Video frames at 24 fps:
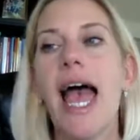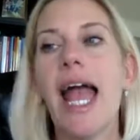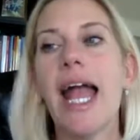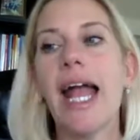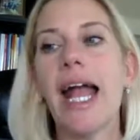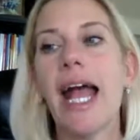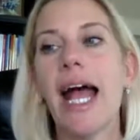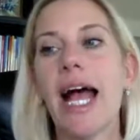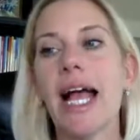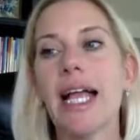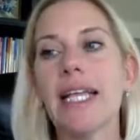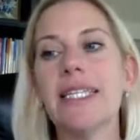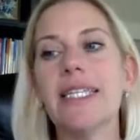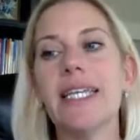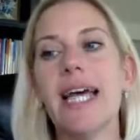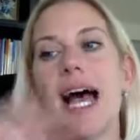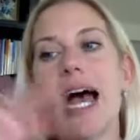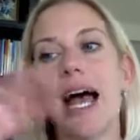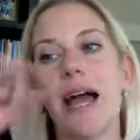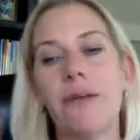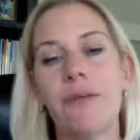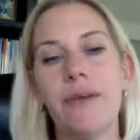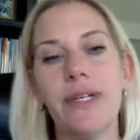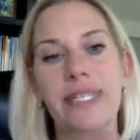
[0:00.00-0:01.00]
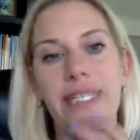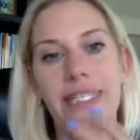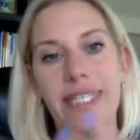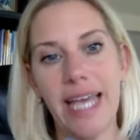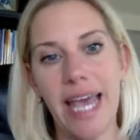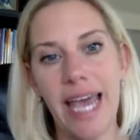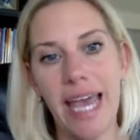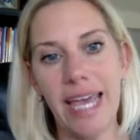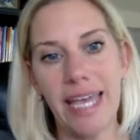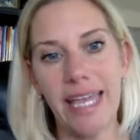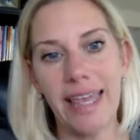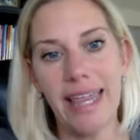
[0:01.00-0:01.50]
And I would
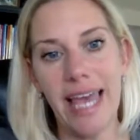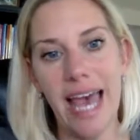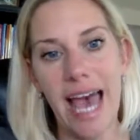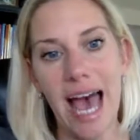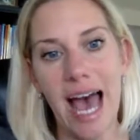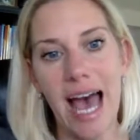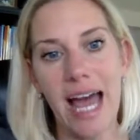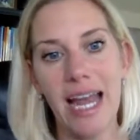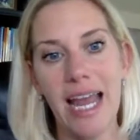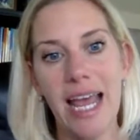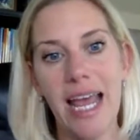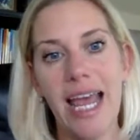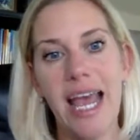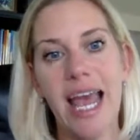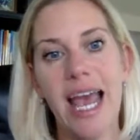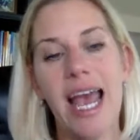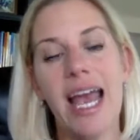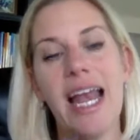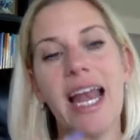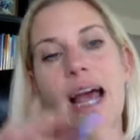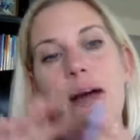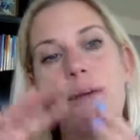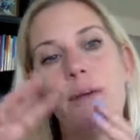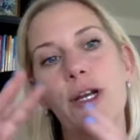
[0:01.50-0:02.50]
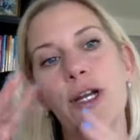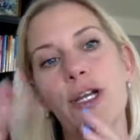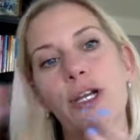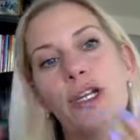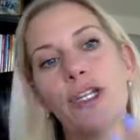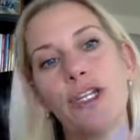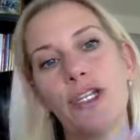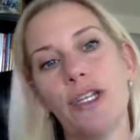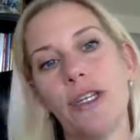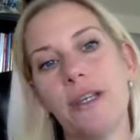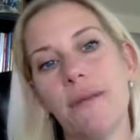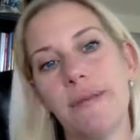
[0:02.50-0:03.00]
take that and I would
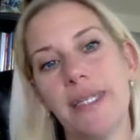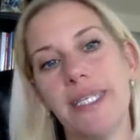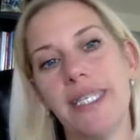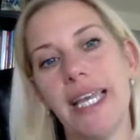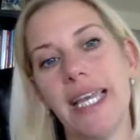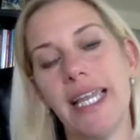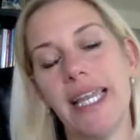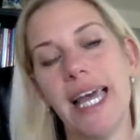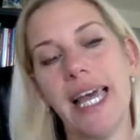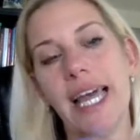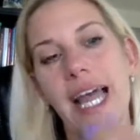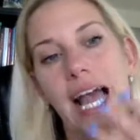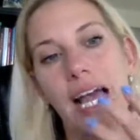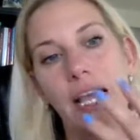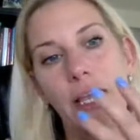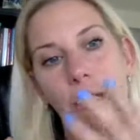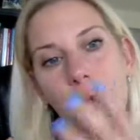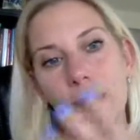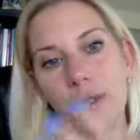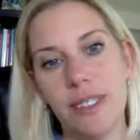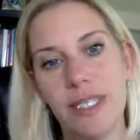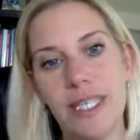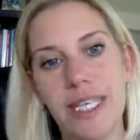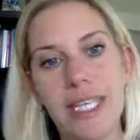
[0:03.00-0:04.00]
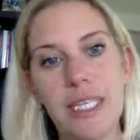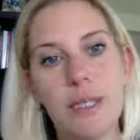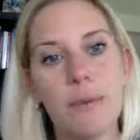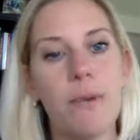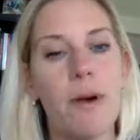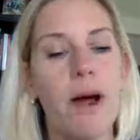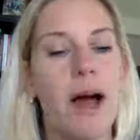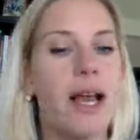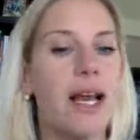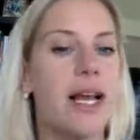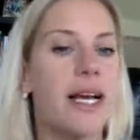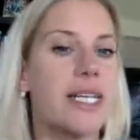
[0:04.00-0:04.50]
nurture them and say, like, I use these
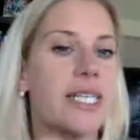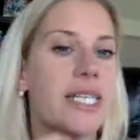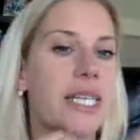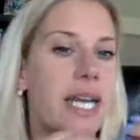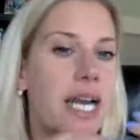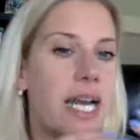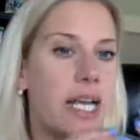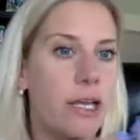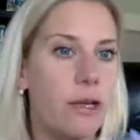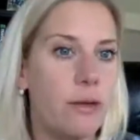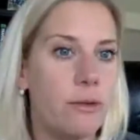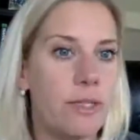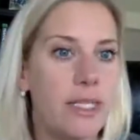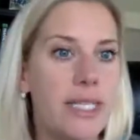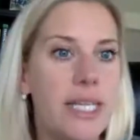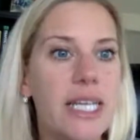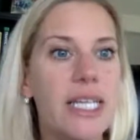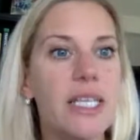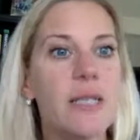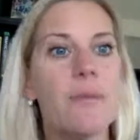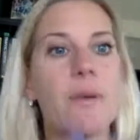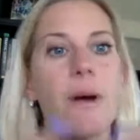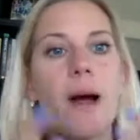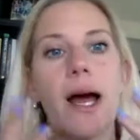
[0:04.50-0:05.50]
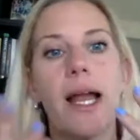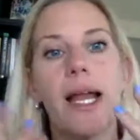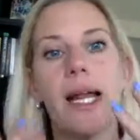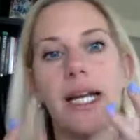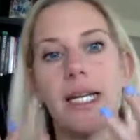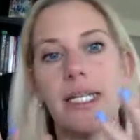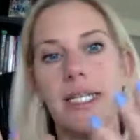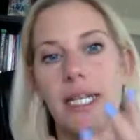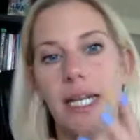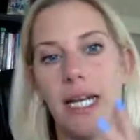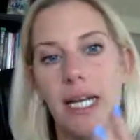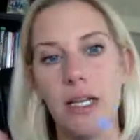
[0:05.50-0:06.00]
products and I use these
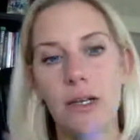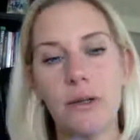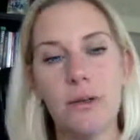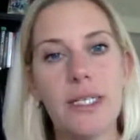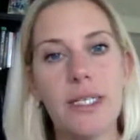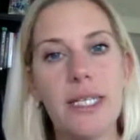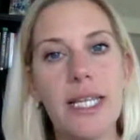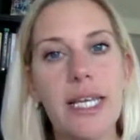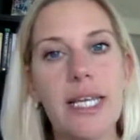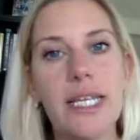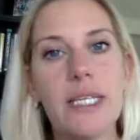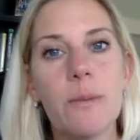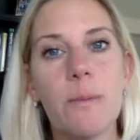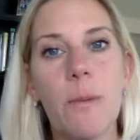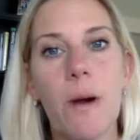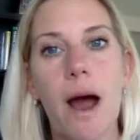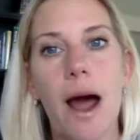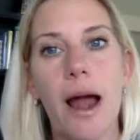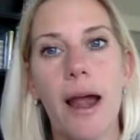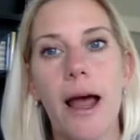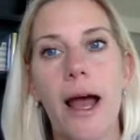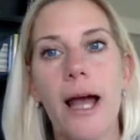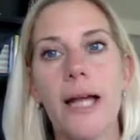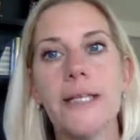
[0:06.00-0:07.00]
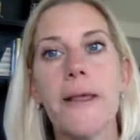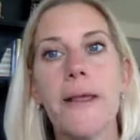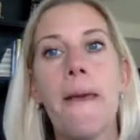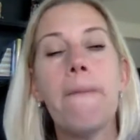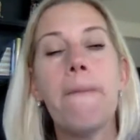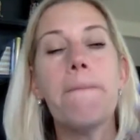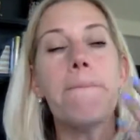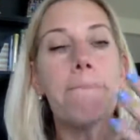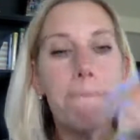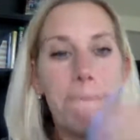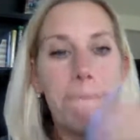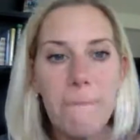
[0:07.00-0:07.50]
products and I use these products.
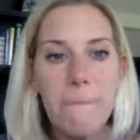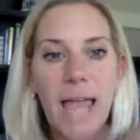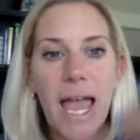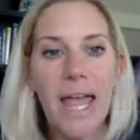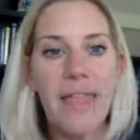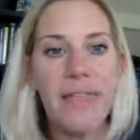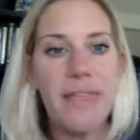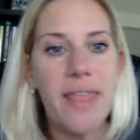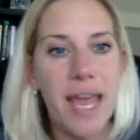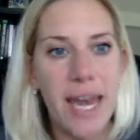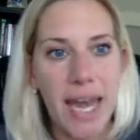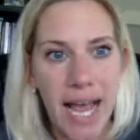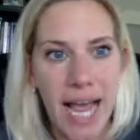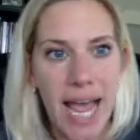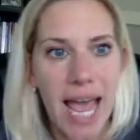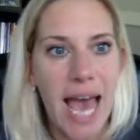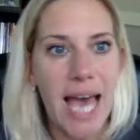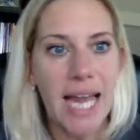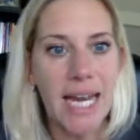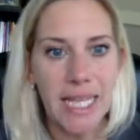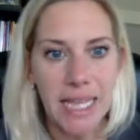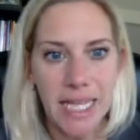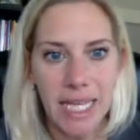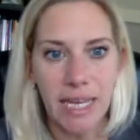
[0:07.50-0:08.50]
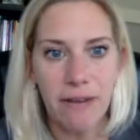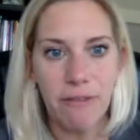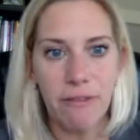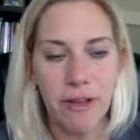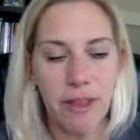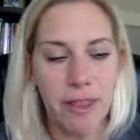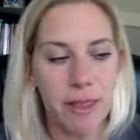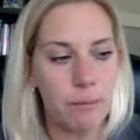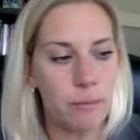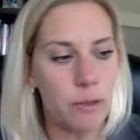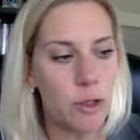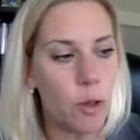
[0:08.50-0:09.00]
And then I had a link
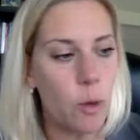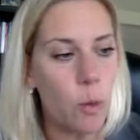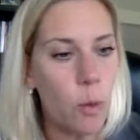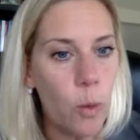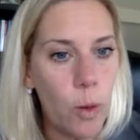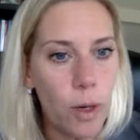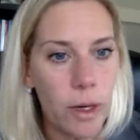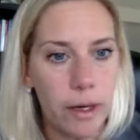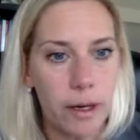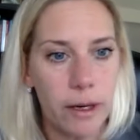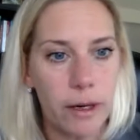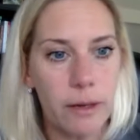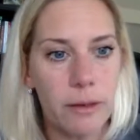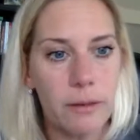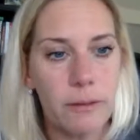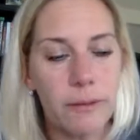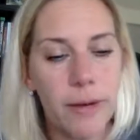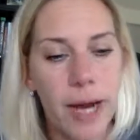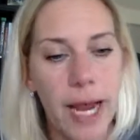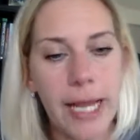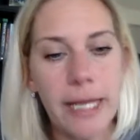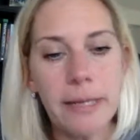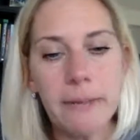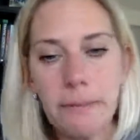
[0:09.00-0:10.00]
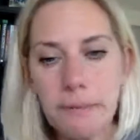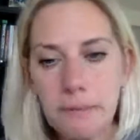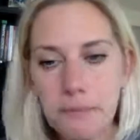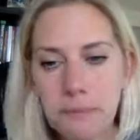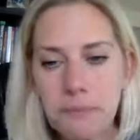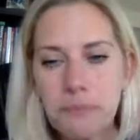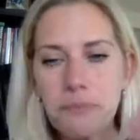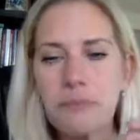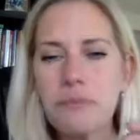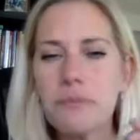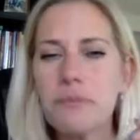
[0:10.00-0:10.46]
for them to order, right?